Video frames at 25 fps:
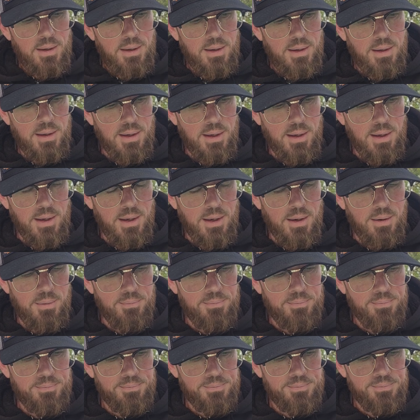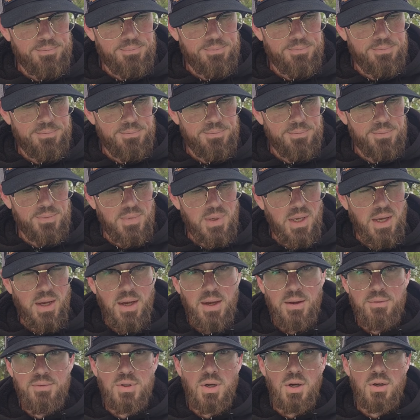Um,
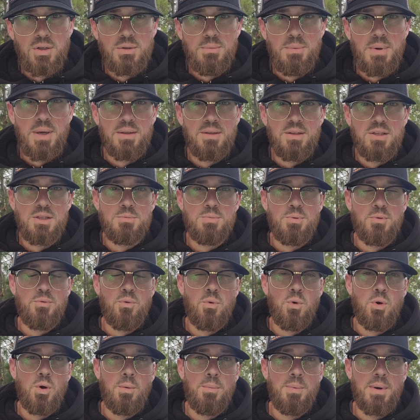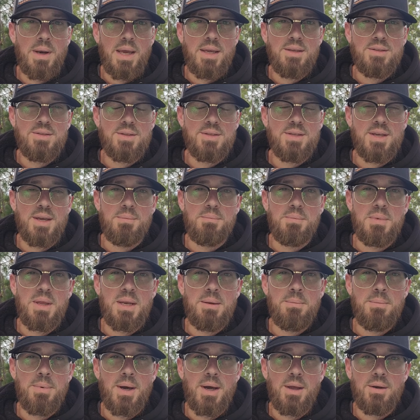I've talked about this before, but I used to take
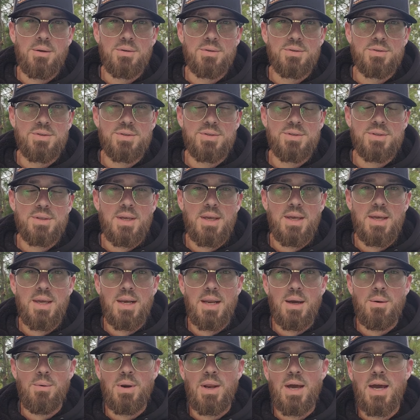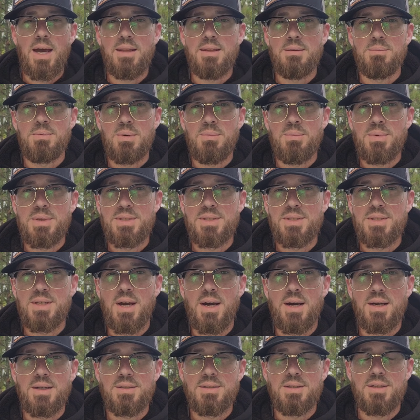mini bottles and I would hide them on my
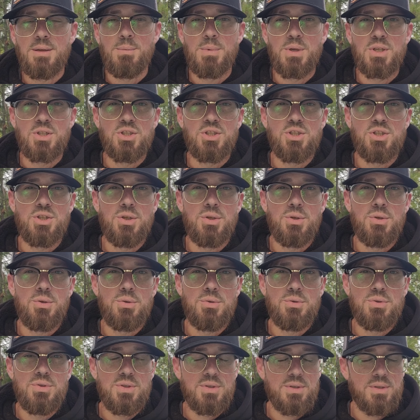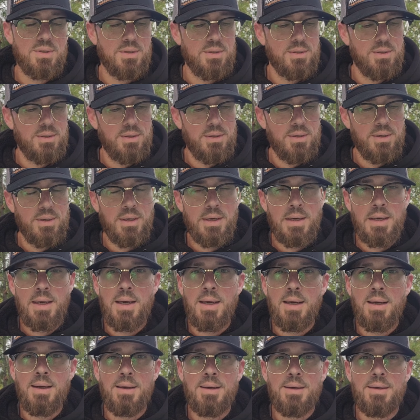socks and in my shoes.
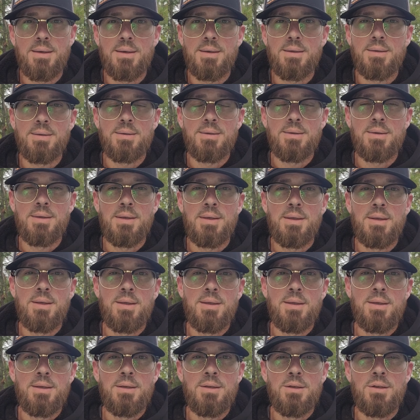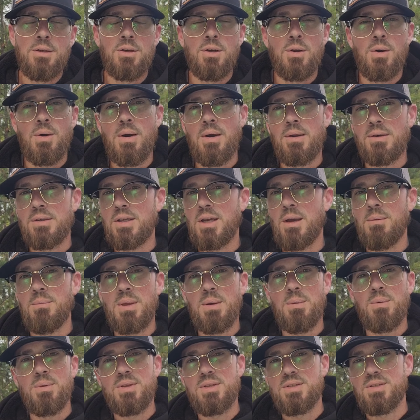Uh, you know, I'd come
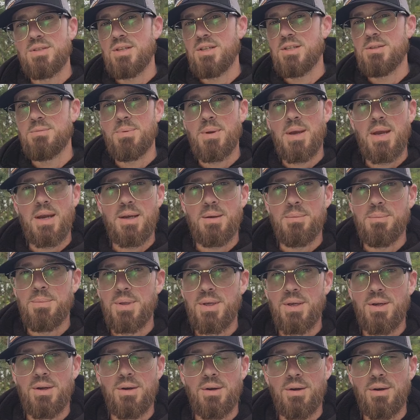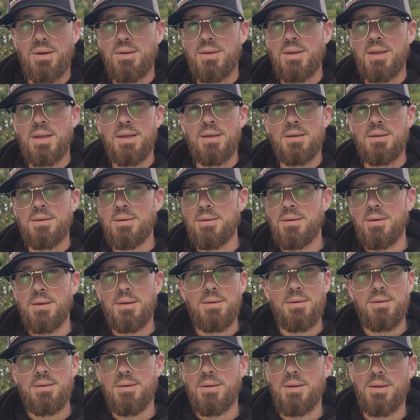in with a six pack of beer and then
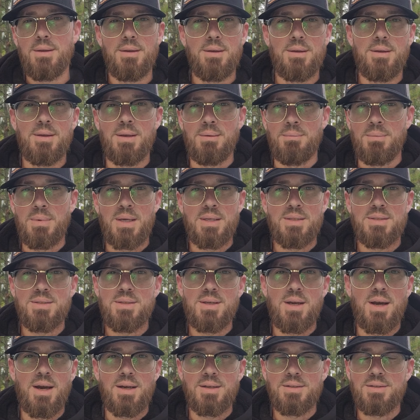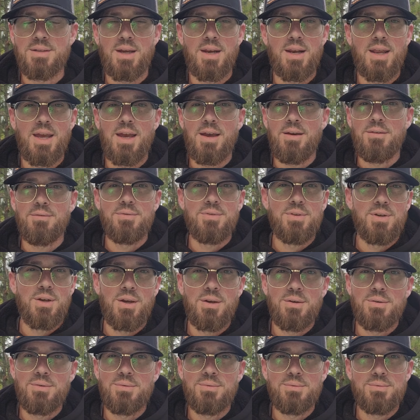in my socks I'd have, you
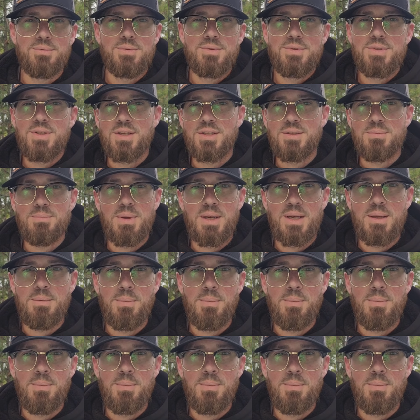know, six mini